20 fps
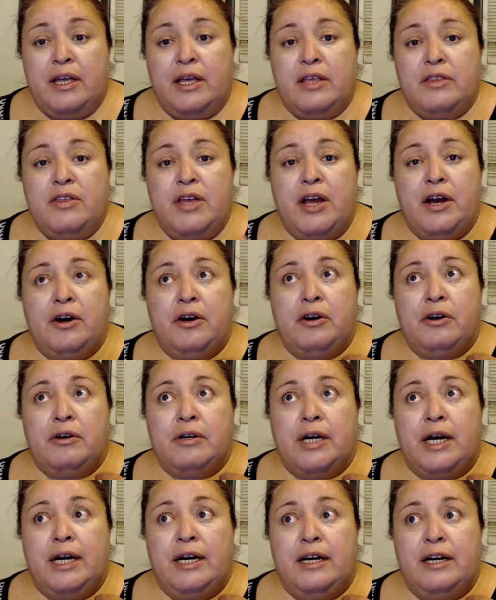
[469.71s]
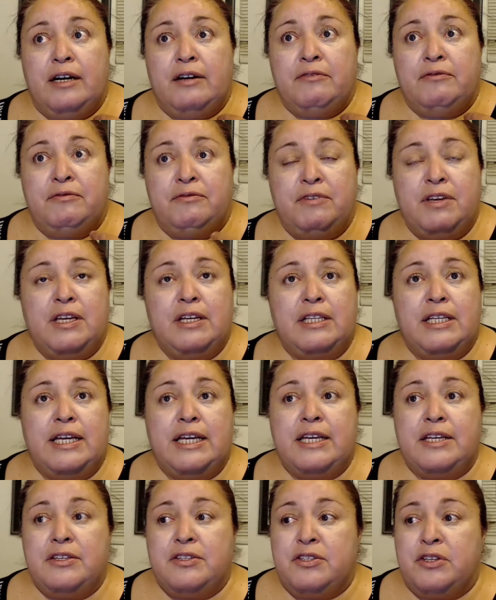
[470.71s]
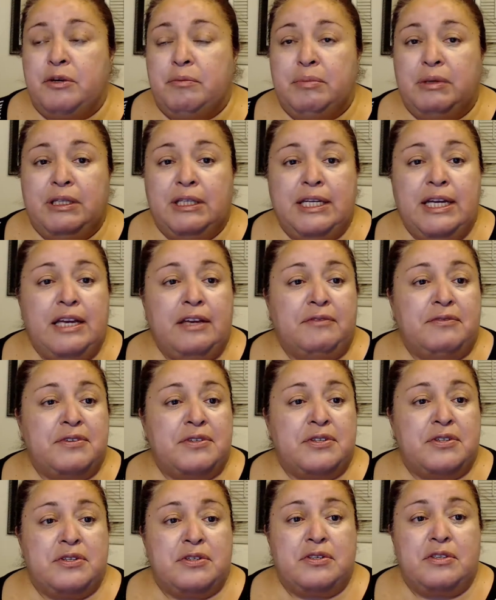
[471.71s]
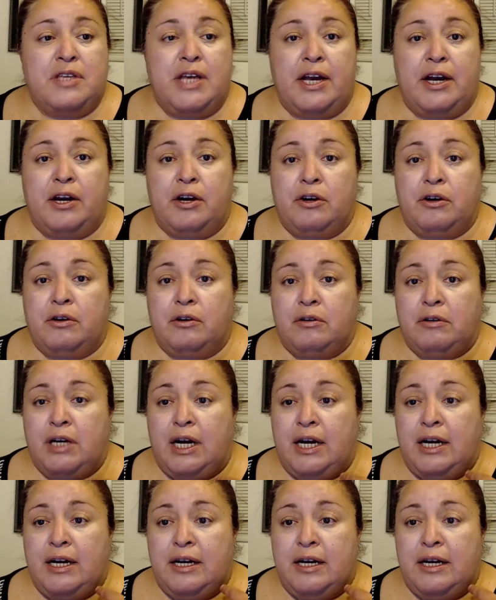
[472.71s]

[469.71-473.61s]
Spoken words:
their feelings, their beliefs, their